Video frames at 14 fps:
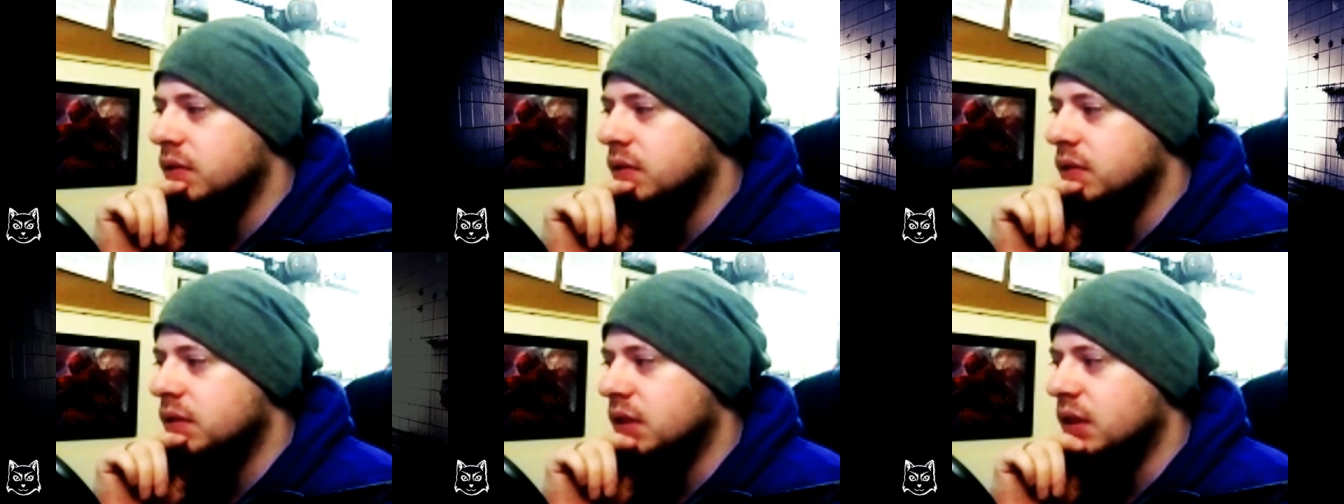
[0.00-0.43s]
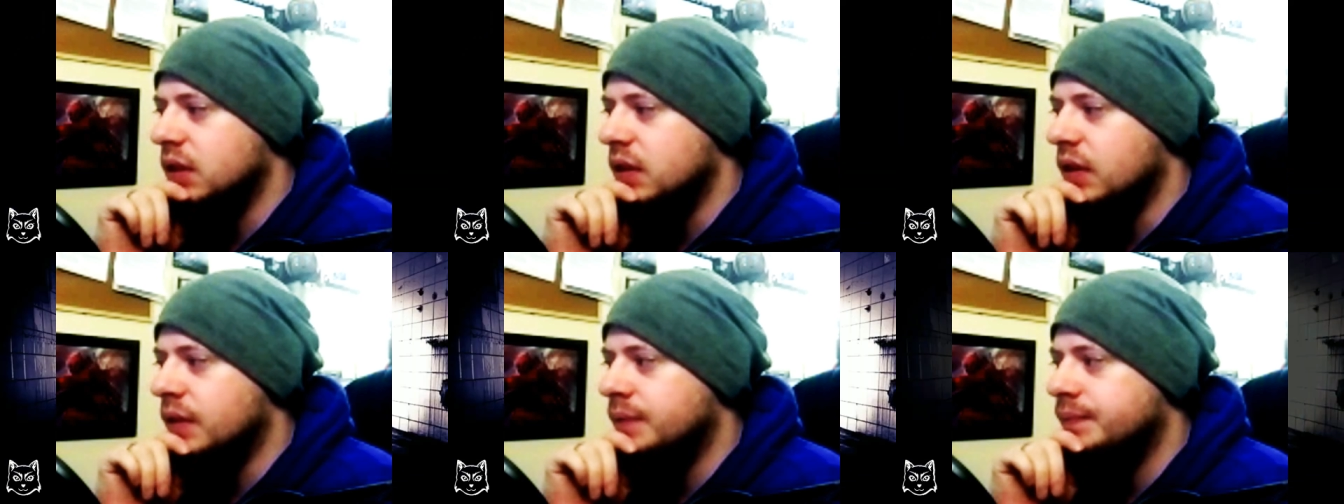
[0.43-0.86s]
so
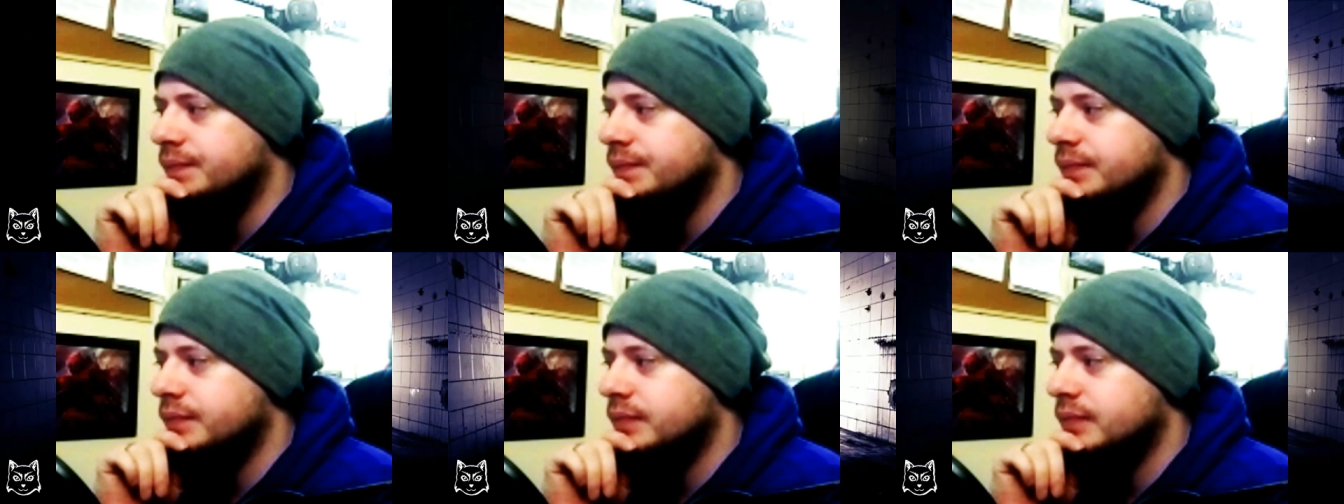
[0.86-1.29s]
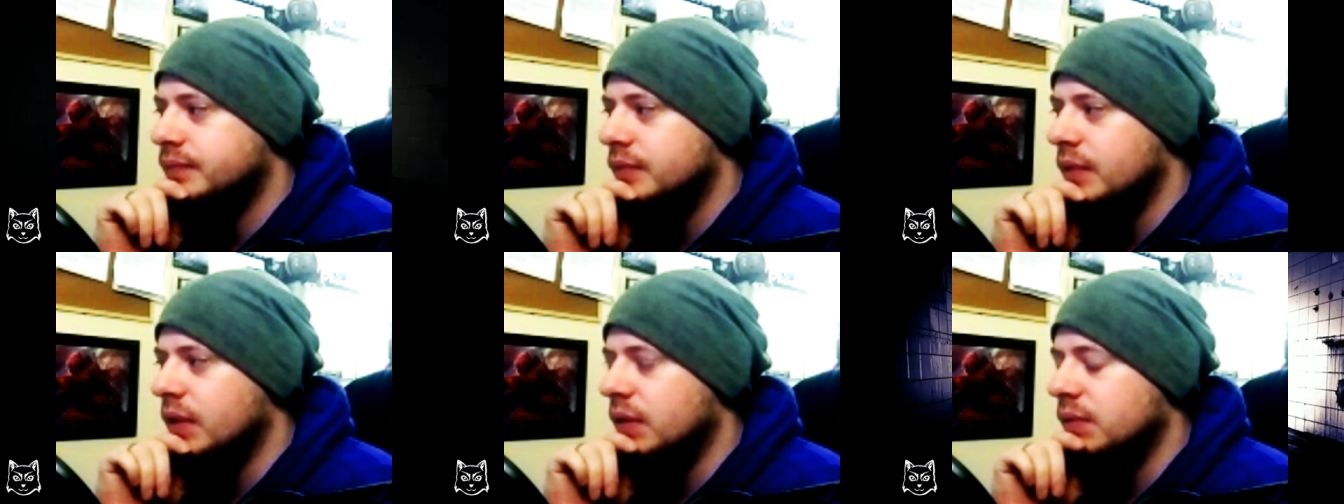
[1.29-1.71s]
I don't know.
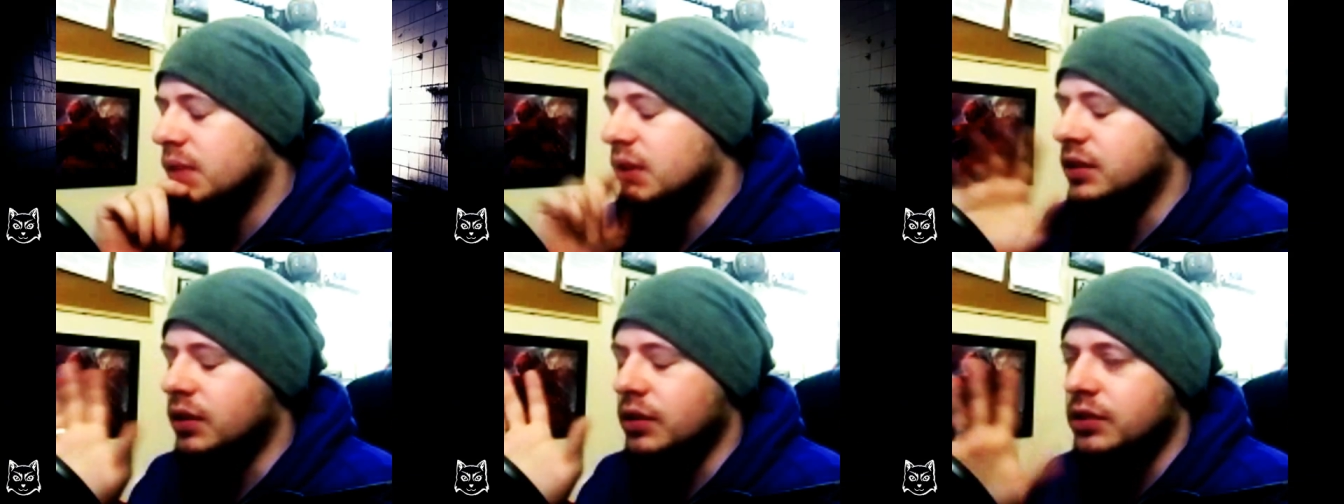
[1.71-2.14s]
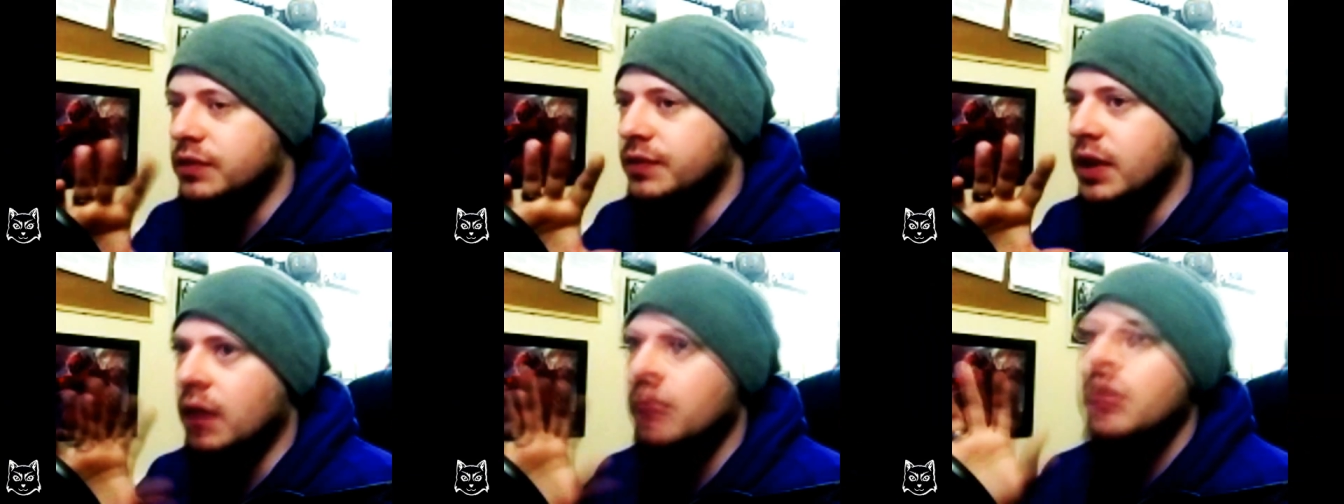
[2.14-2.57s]
I'll
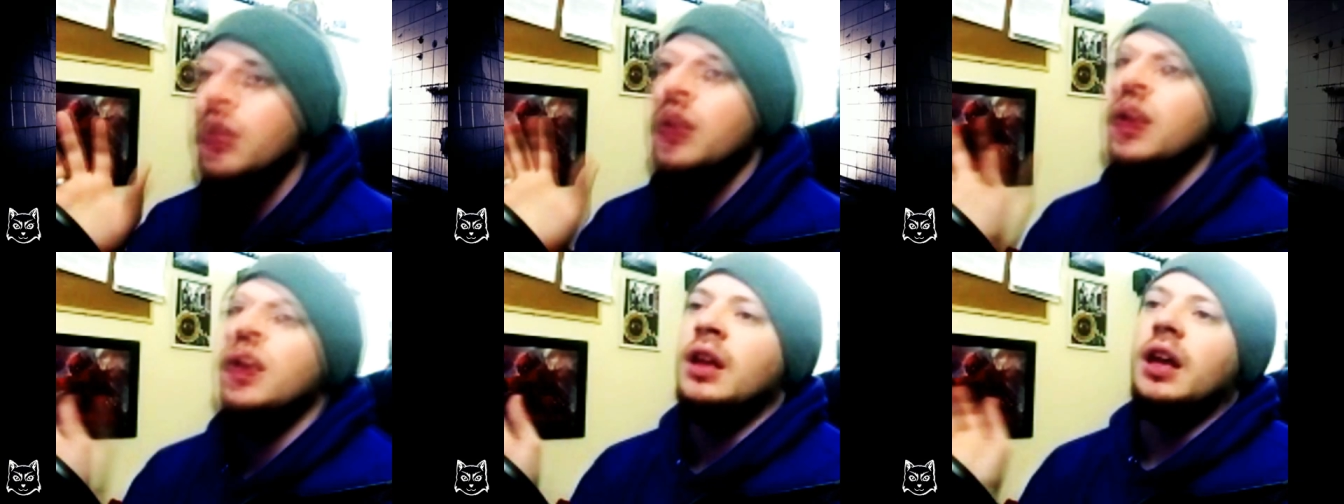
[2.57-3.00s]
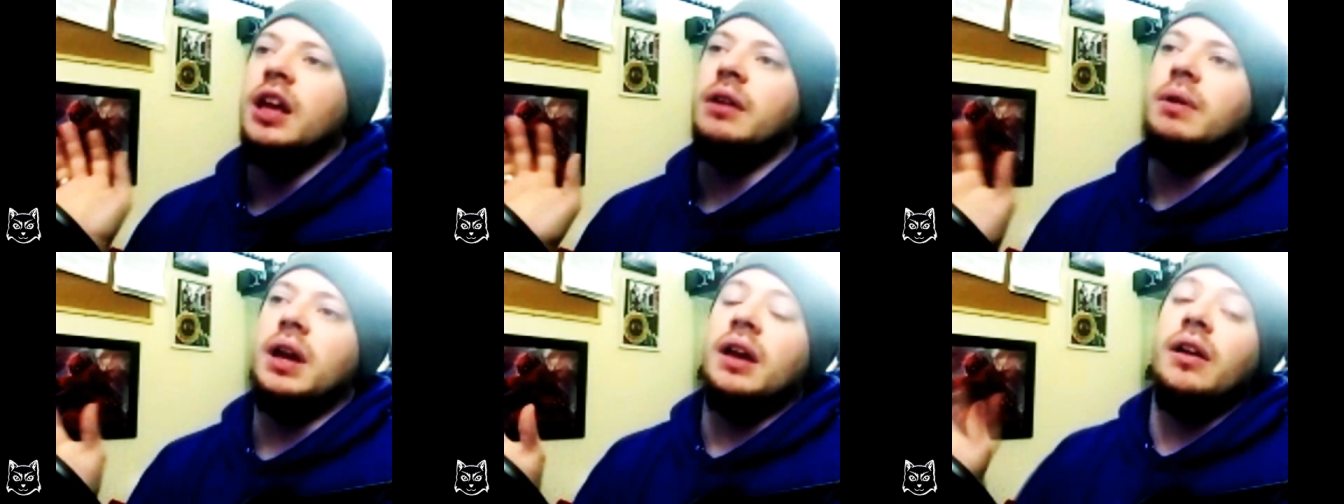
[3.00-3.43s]
sort something out.
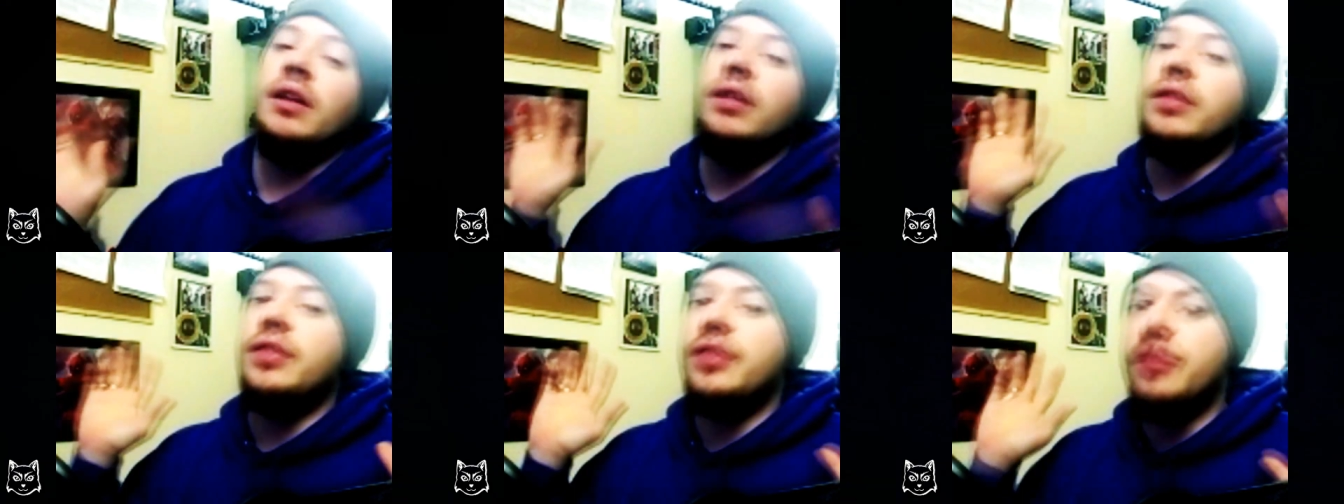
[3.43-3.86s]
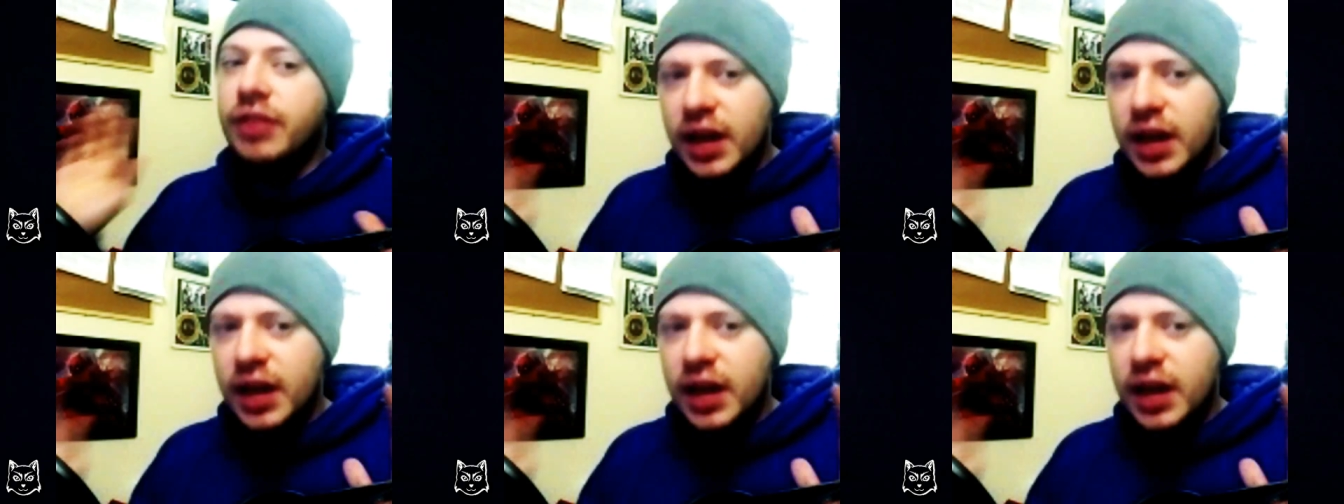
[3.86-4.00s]
Anyway,